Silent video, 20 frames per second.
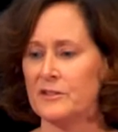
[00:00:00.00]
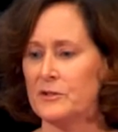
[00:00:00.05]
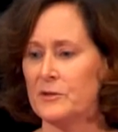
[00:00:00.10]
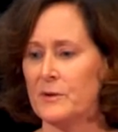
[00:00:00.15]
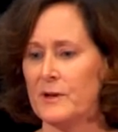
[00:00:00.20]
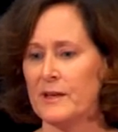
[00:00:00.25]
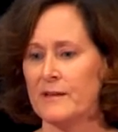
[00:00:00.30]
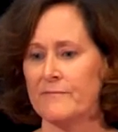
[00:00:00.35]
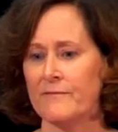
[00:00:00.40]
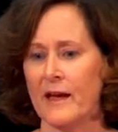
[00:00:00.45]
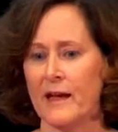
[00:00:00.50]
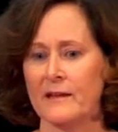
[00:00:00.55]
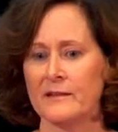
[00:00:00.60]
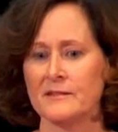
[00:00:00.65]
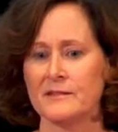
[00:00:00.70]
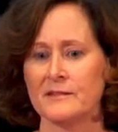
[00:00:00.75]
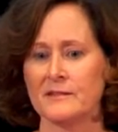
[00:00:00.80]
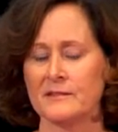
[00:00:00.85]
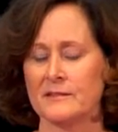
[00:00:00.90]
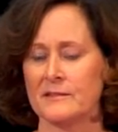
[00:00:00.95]
to
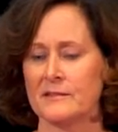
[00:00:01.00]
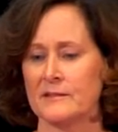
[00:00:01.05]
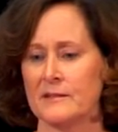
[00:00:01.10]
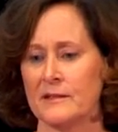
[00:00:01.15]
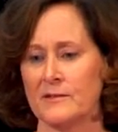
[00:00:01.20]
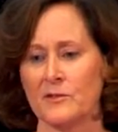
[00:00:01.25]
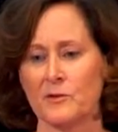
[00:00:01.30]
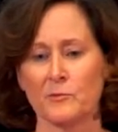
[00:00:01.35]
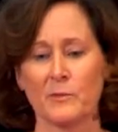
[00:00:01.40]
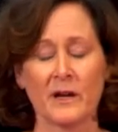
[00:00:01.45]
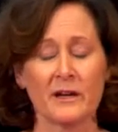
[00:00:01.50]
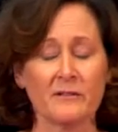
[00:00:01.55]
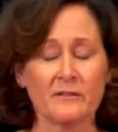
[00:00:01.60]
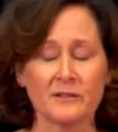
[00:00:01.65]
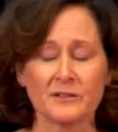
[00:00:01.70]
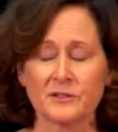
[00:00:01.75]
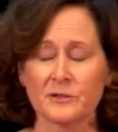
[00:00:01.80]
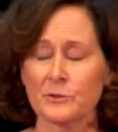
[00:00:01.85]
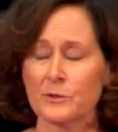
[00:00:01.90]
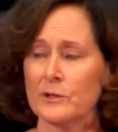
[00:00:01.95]
events in the
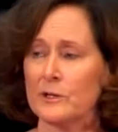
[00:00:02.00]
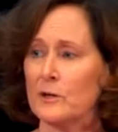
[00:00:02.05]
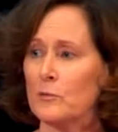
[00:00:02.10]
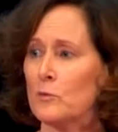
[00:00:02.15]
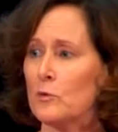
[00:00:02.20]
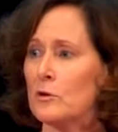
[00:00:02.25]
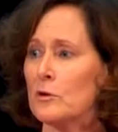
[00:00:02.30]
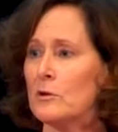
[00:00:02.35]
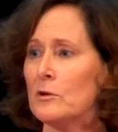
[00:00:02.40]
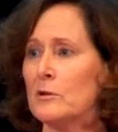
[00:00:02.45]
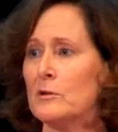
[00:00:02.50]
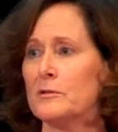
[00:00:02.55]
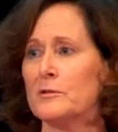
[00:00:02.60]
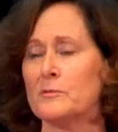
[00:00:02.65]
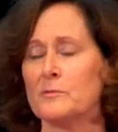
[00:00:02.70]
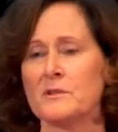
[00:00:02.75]
regulatory world,